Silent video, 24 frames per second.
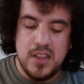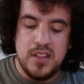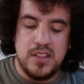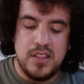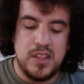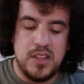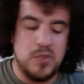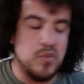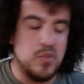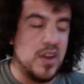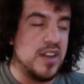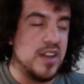
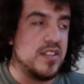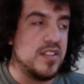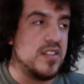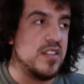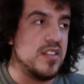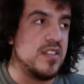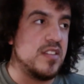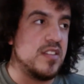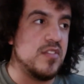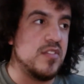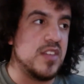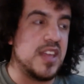the
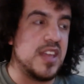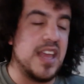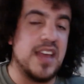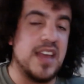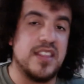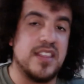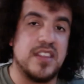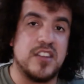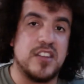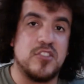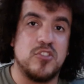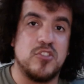reticence of the
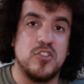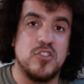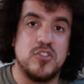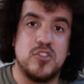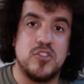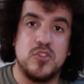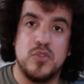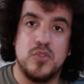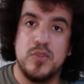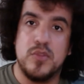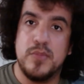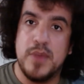Catholic Church
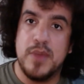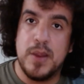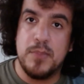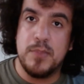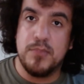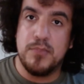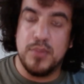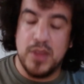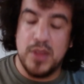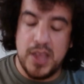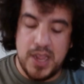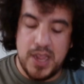to admit
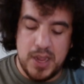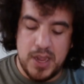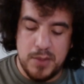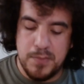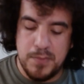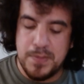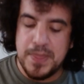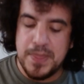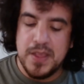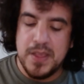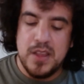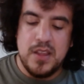
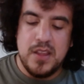blame,